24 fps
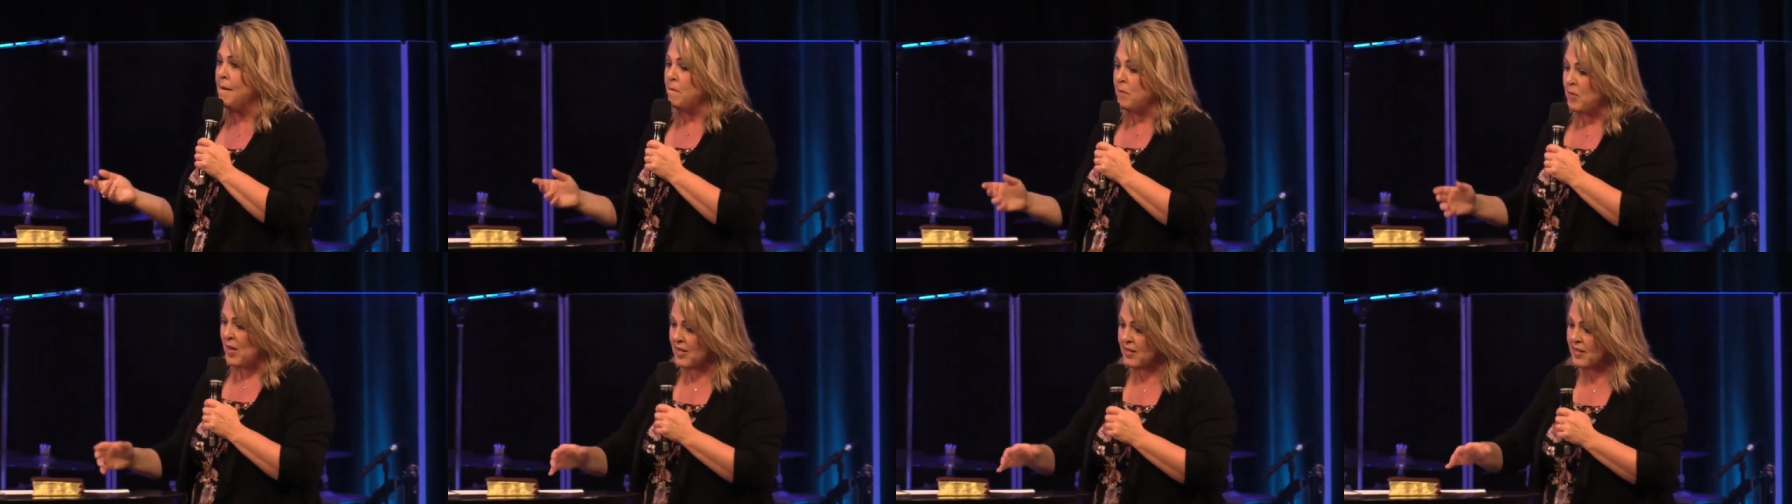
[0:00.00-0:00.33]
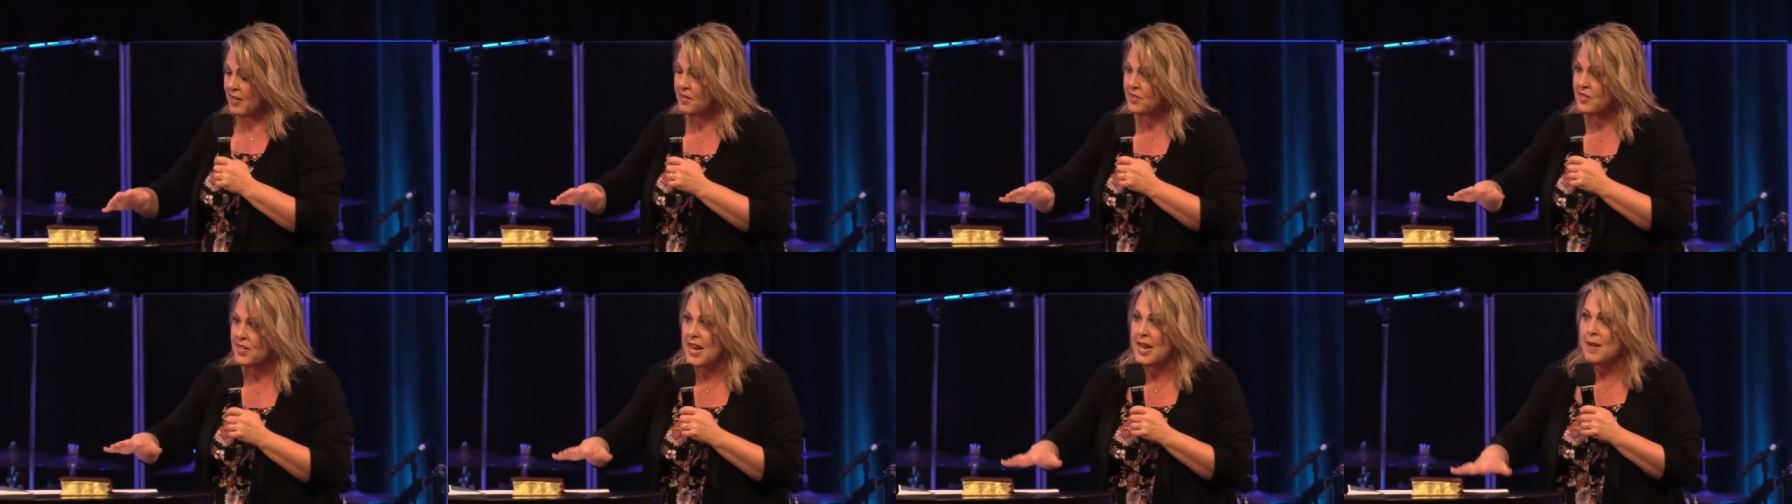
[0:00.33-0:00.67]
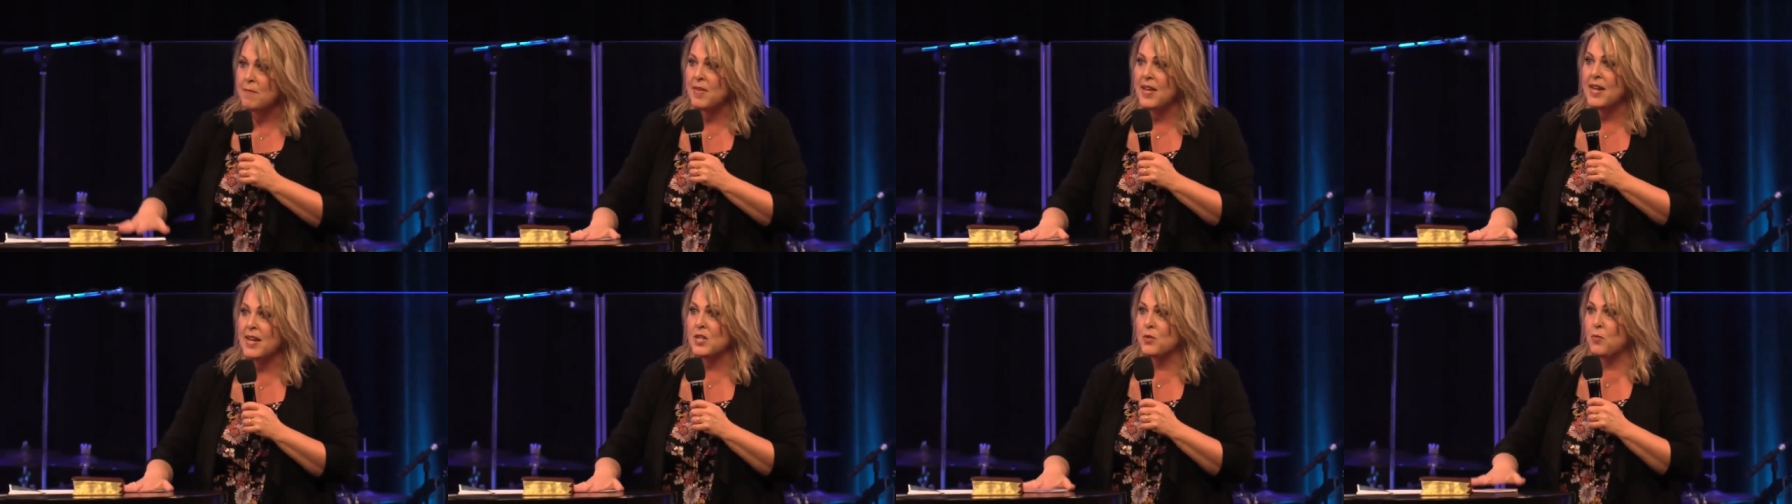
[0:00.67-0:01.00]
It's the same
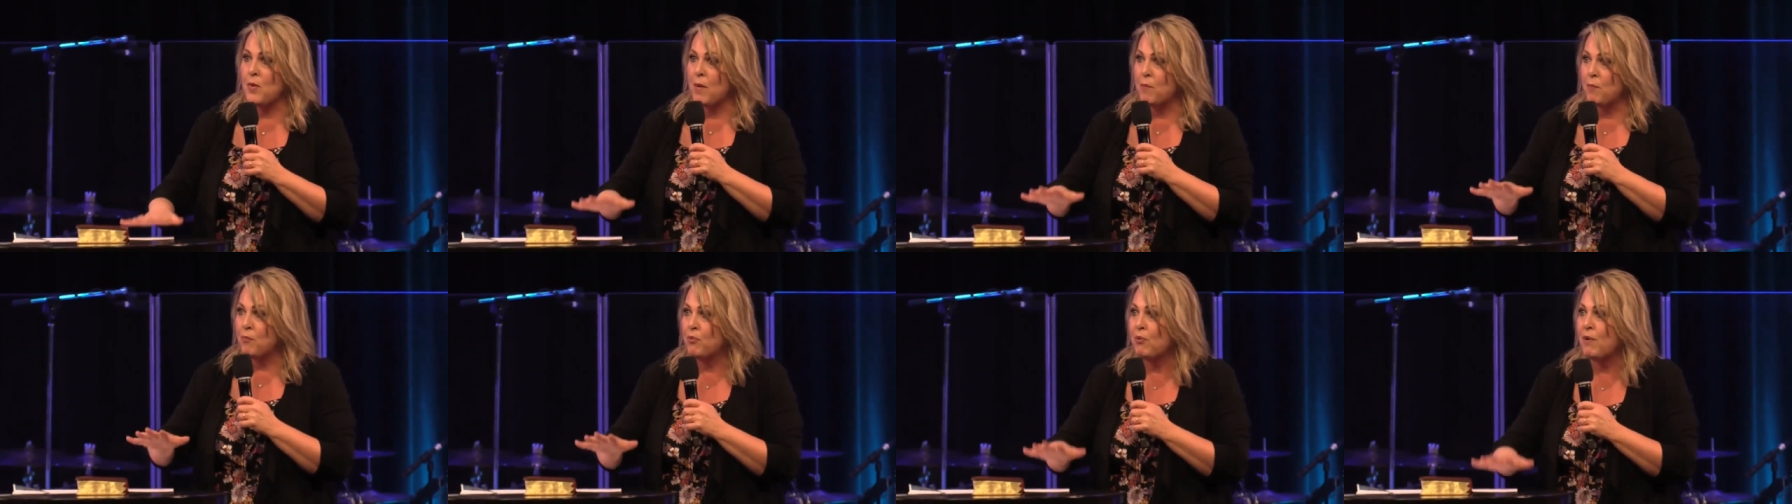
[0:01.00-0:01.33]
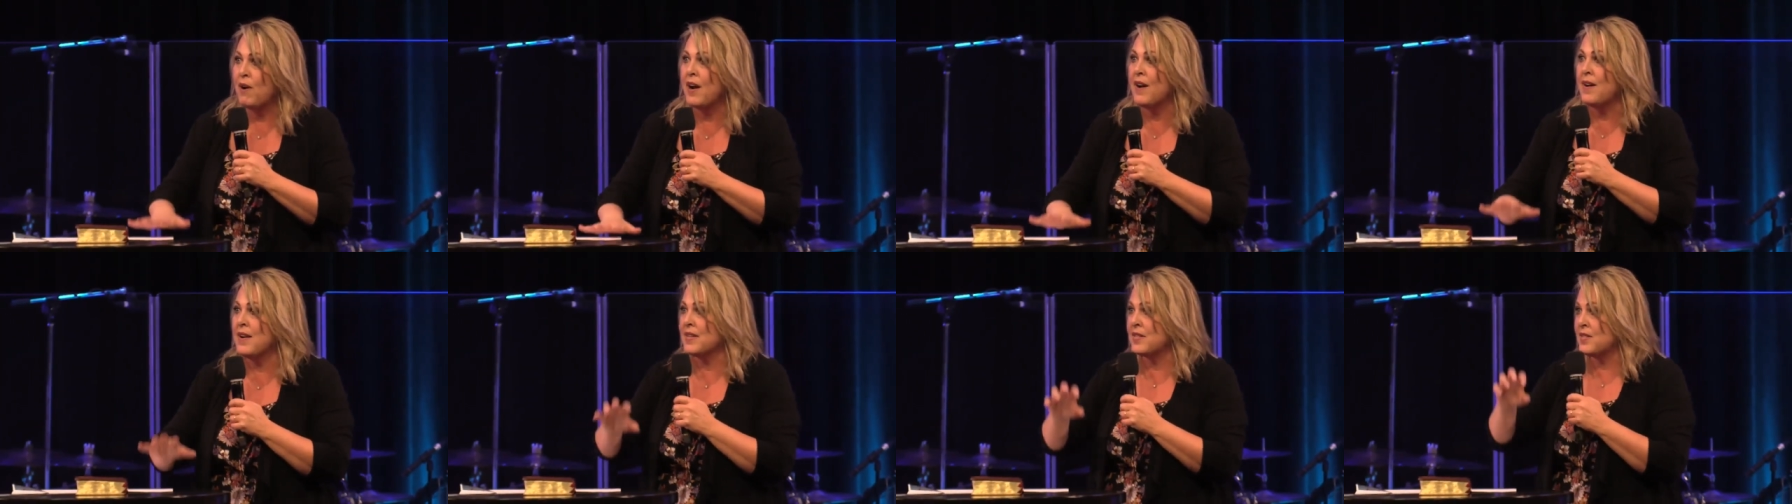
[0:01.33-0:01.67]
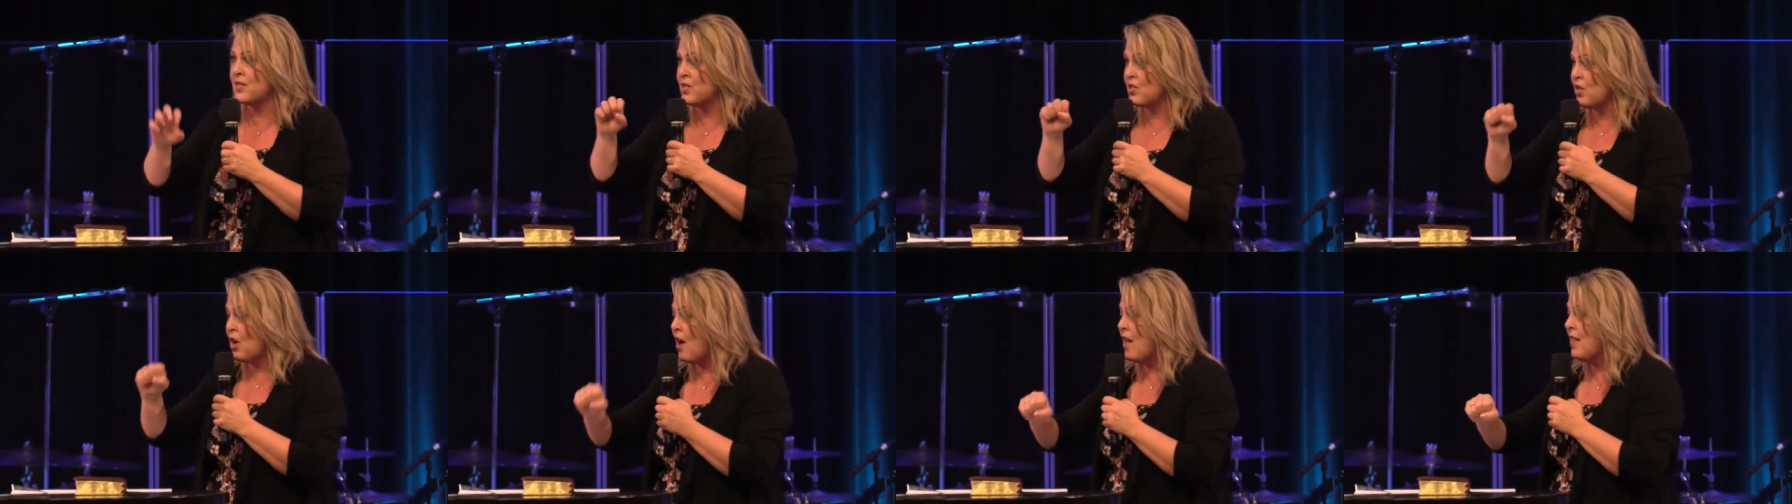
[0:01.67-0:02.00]
thing as when prayer is
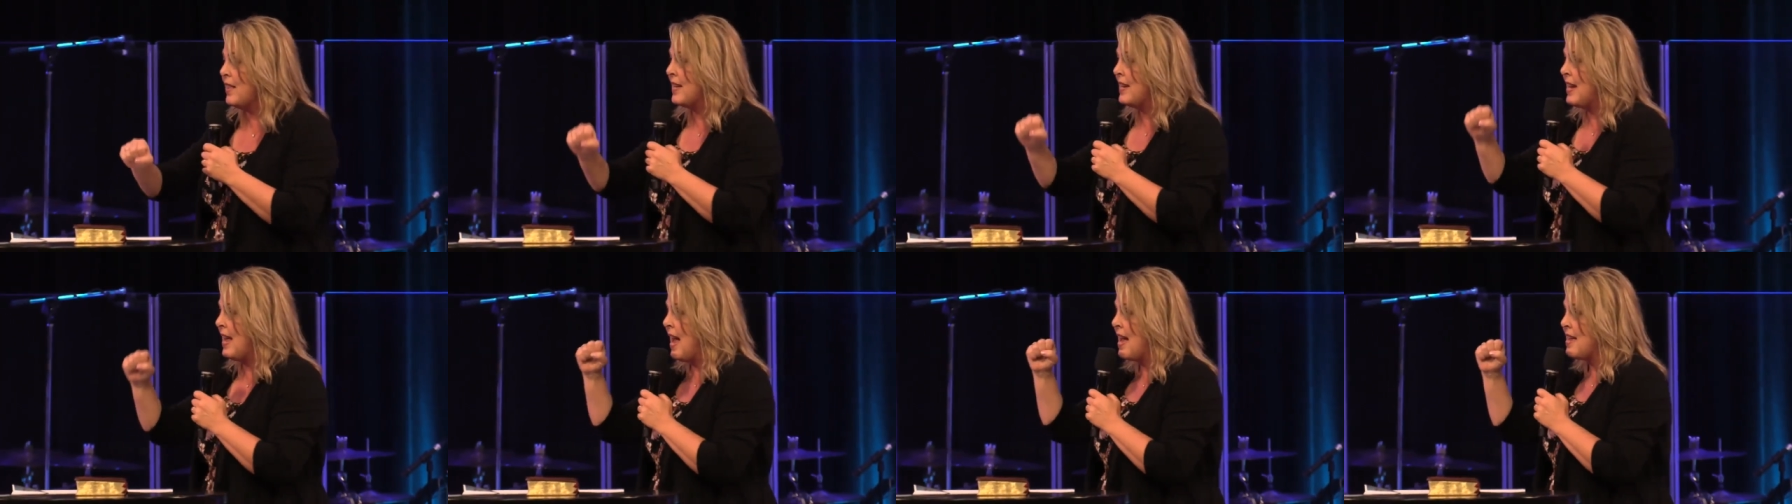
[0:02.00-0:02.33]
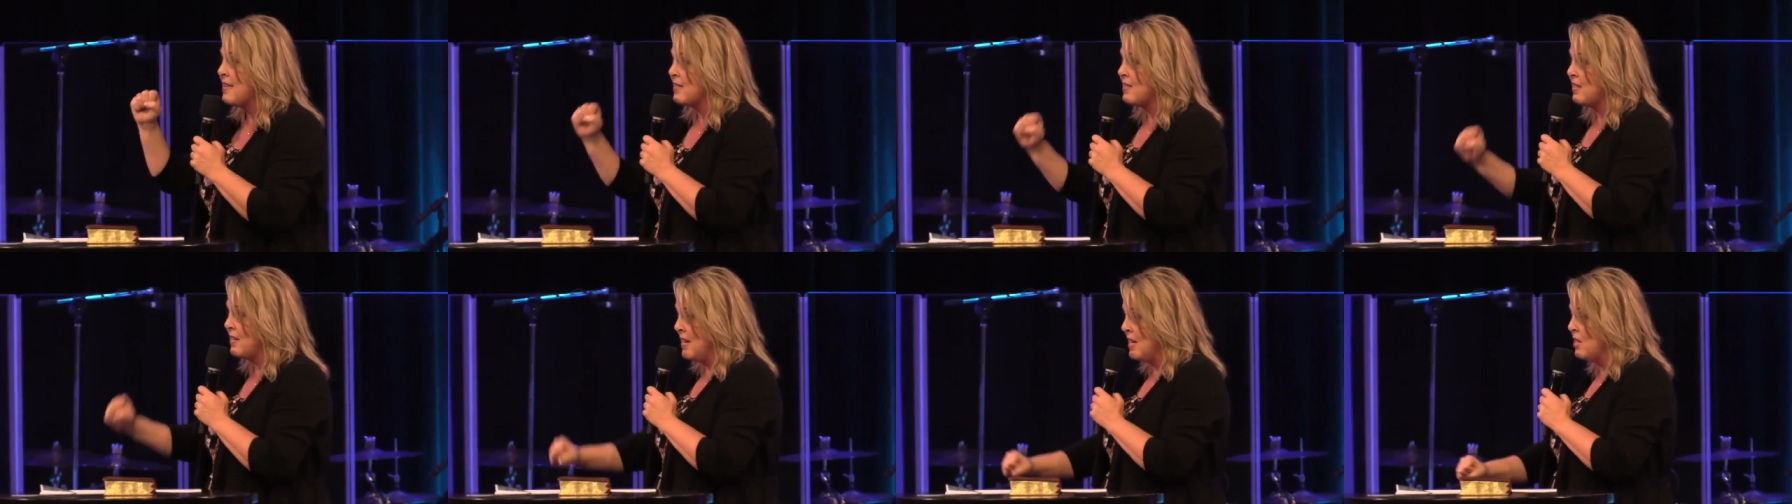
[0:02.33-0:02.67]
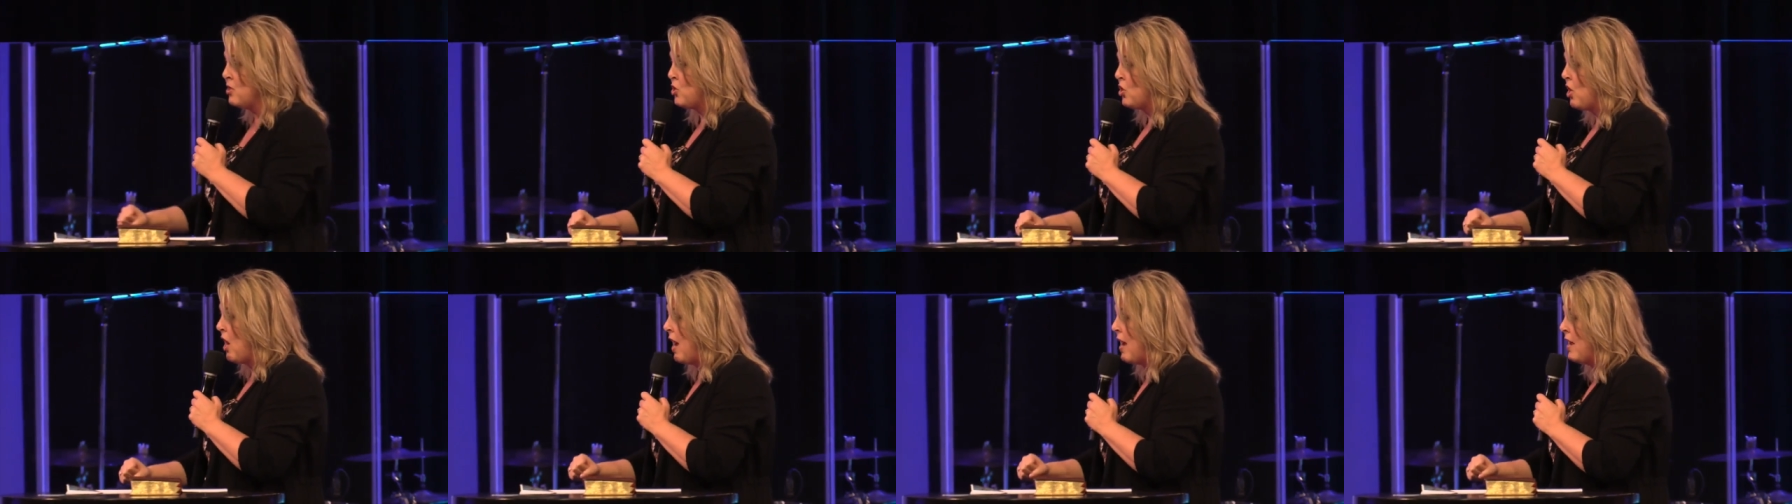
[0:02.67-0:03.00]
solid as in
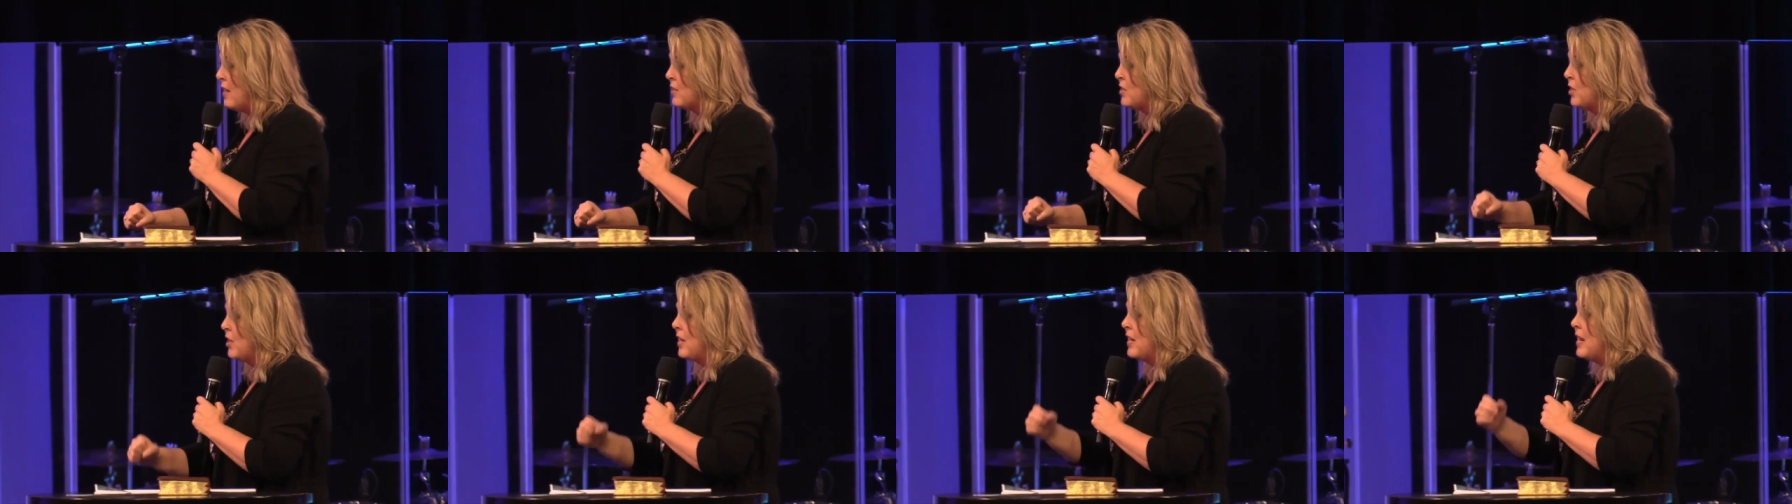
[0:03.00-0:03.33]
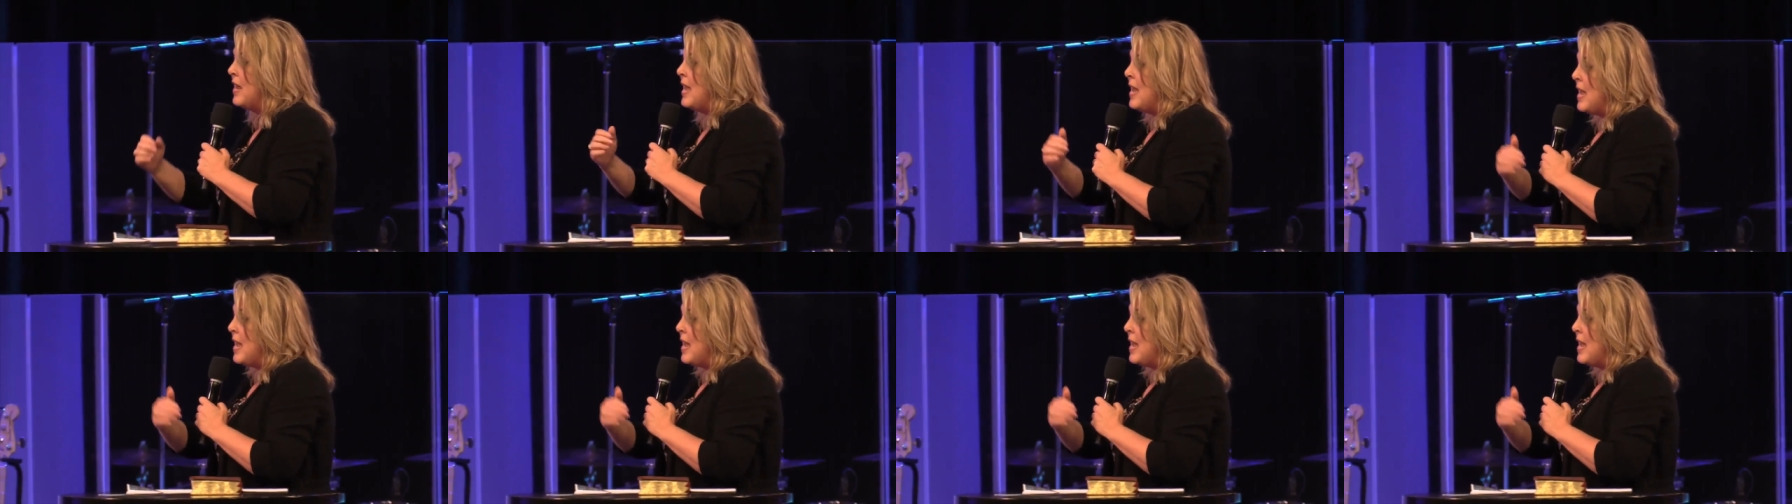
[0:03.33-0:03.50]
childhood,